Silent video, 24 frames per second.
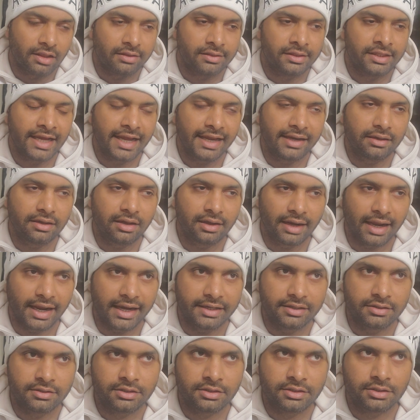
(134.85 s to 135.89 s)
then
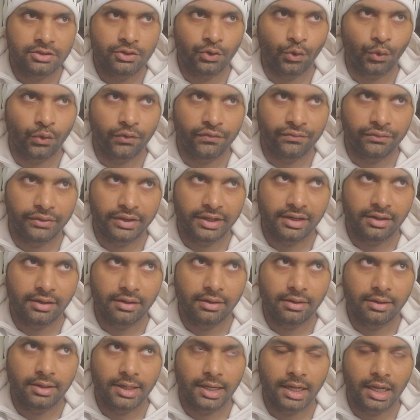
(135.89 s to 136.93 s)
clients don't
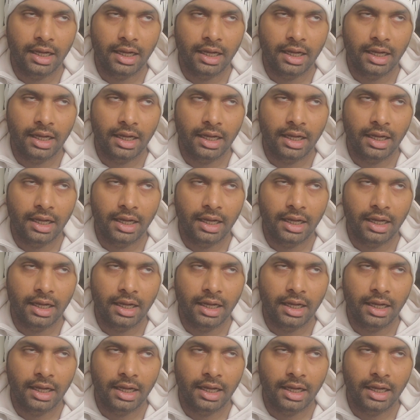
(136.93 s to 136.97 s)
feel